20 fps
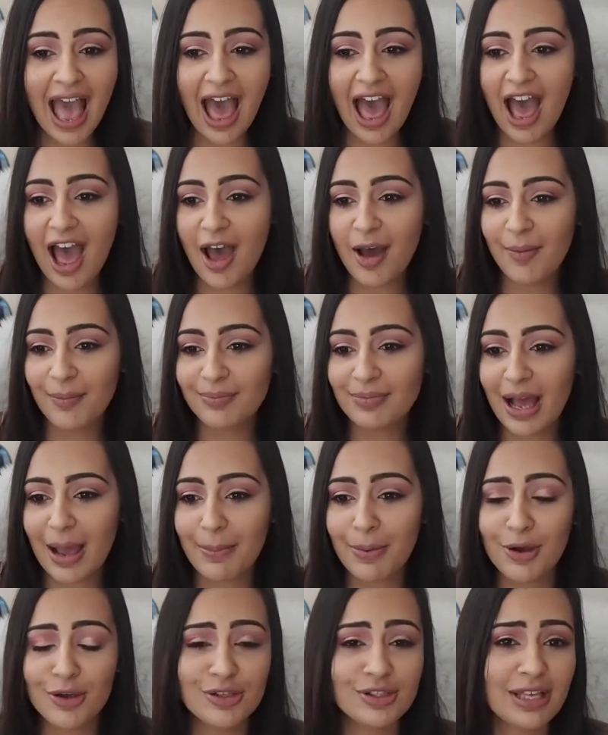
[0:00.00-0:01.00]
I
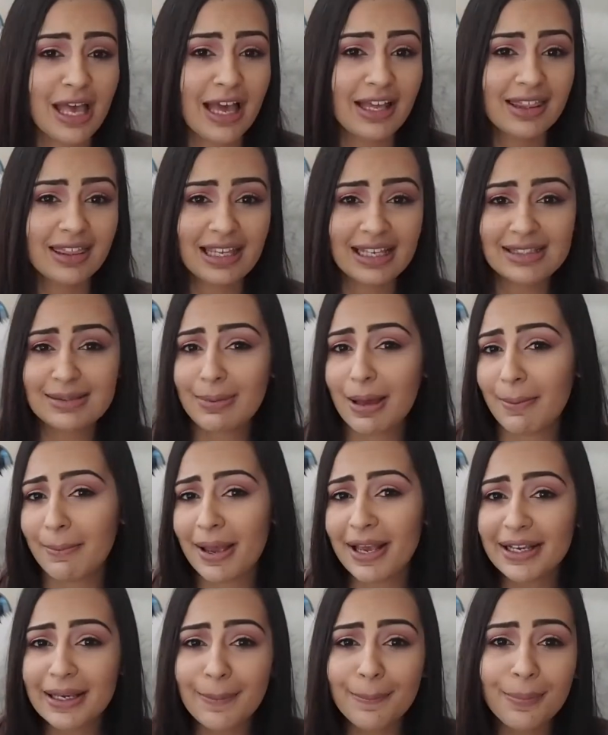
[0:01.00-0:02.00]
post things about
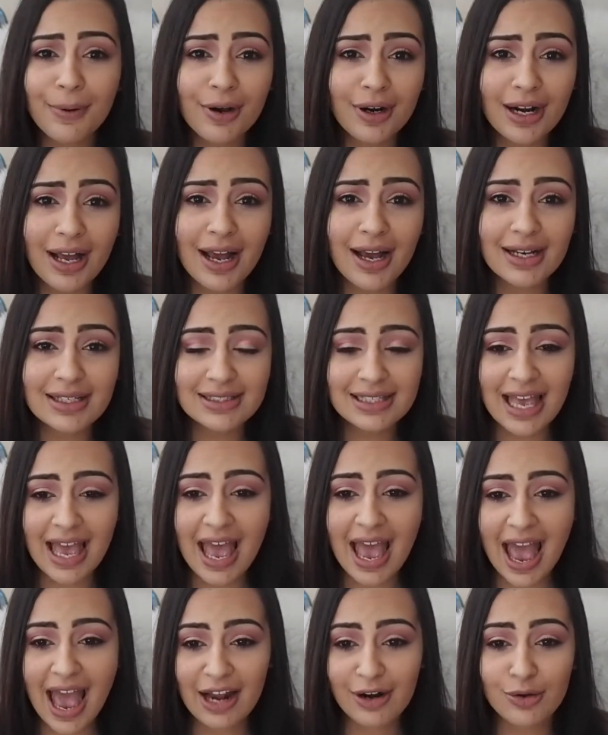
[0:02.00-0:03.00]
makeup products
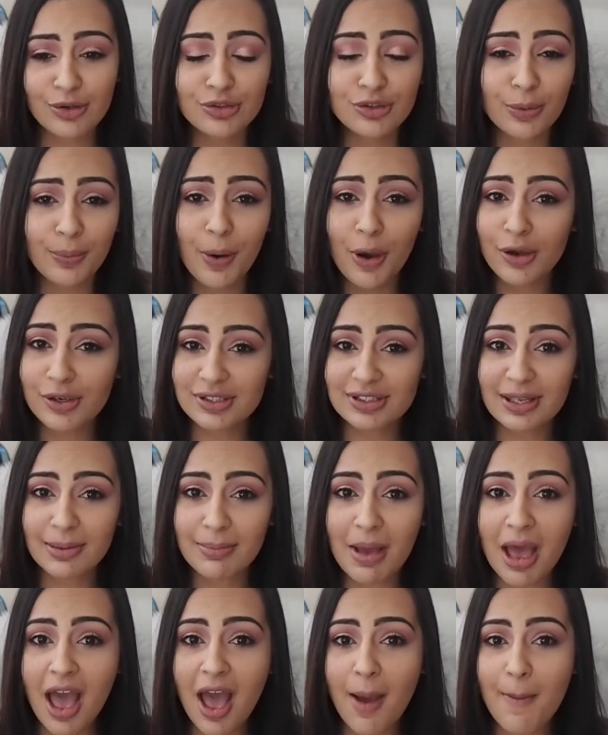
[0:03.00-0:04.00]
and also post
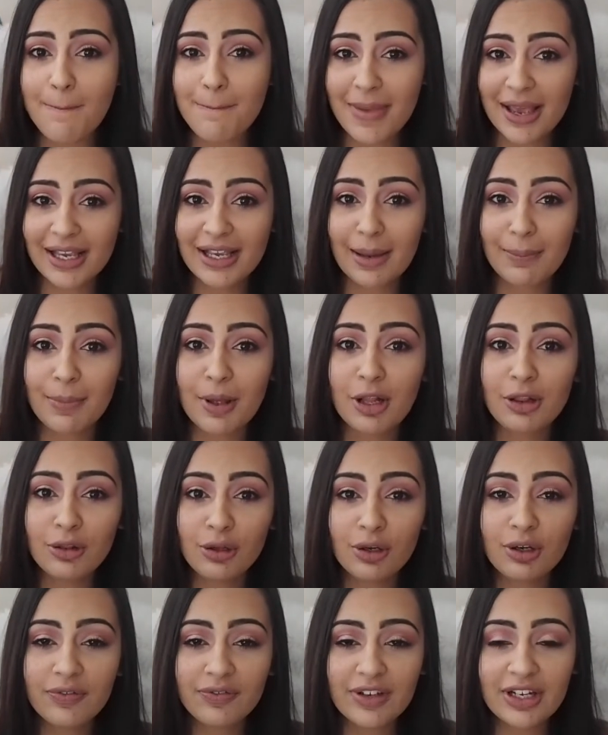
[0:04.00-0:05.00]
some makeup
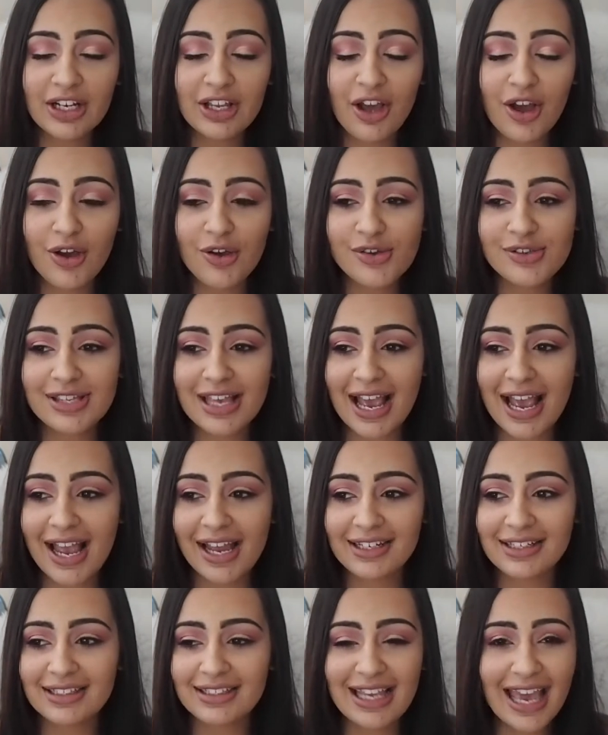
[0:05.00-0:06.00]
look videos,
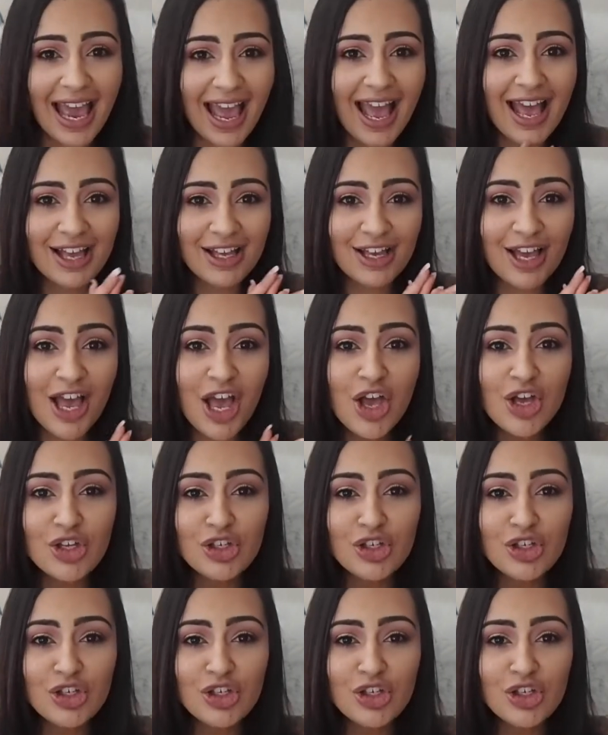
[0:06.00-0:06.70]
and yeah.